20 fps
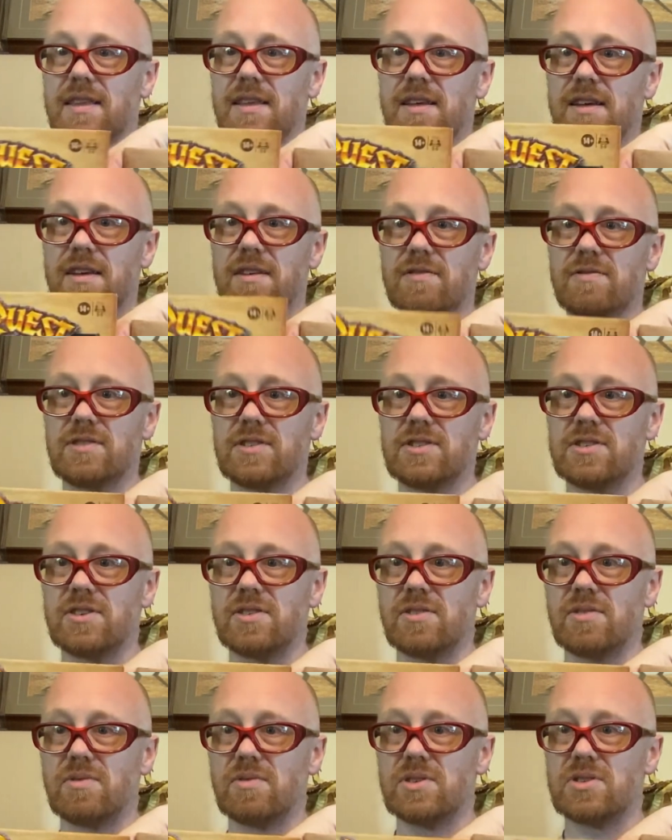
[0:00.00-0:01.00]
the Return
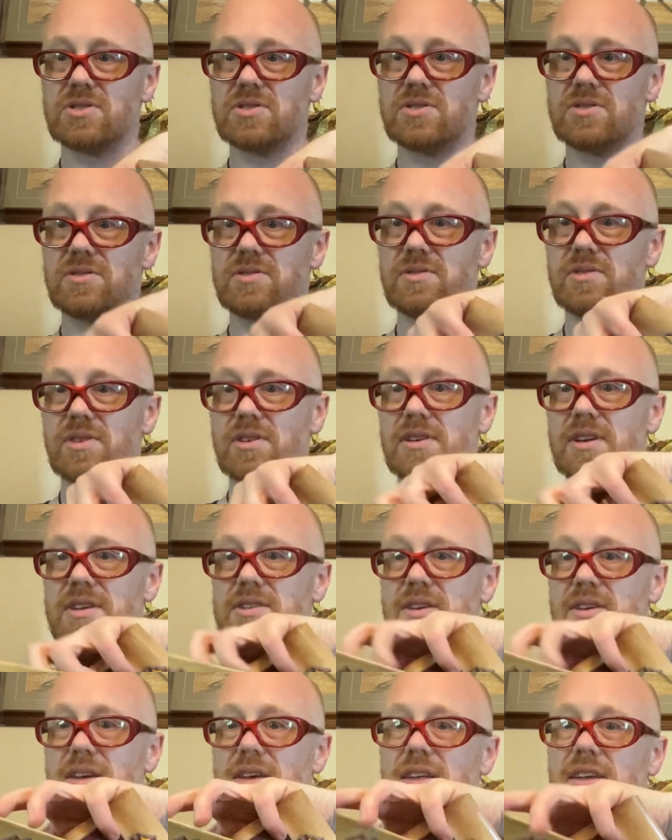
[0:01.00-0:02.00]
of the Witch Lord as
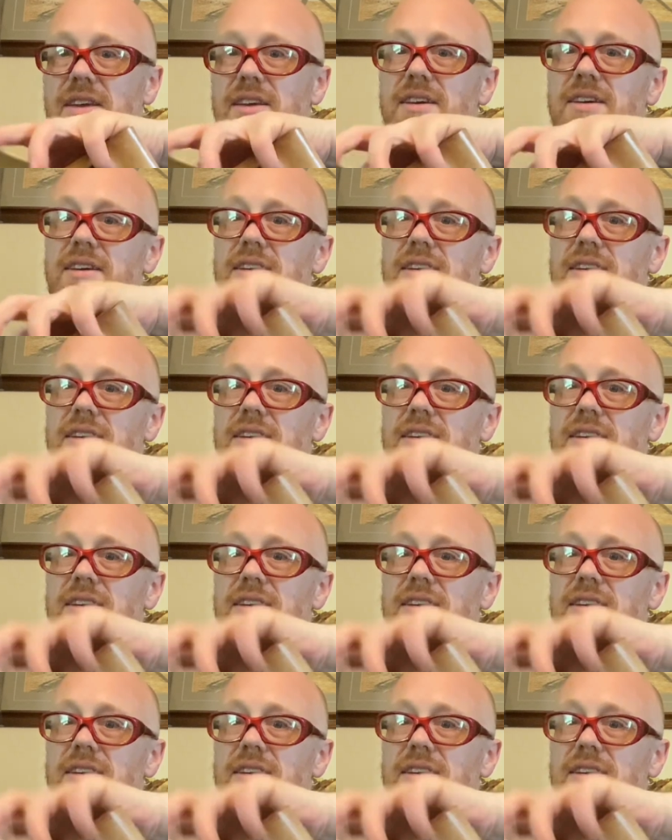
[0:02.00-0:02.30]
a like